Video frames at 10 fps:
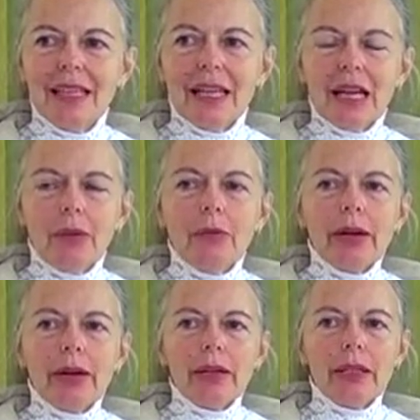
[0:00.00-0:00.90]
An
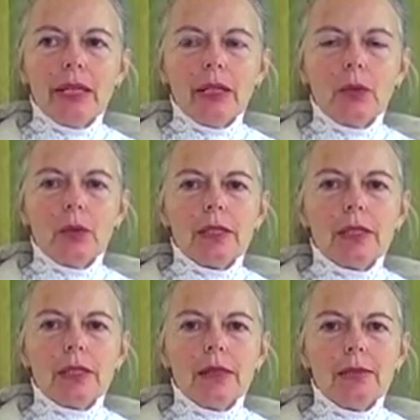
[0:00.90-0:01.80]
unparalleled
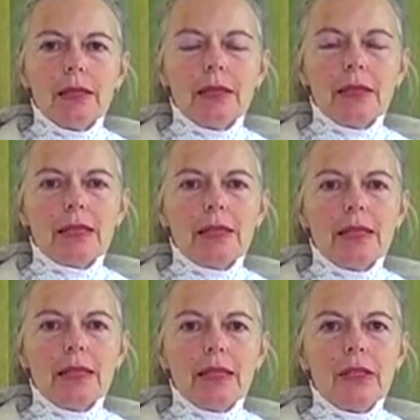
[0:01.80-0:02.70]
wisdom that
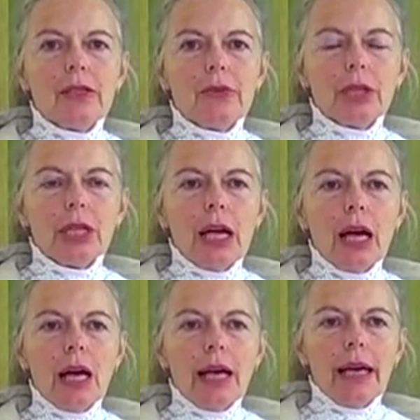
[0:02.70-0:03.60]
doesn't need to
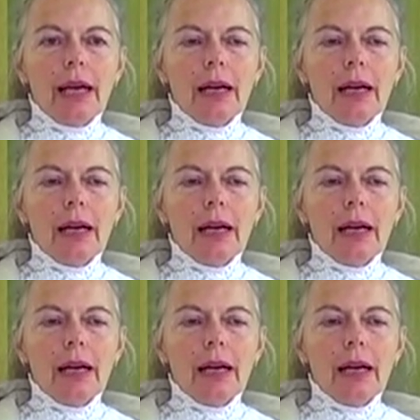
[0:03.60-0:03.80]
rely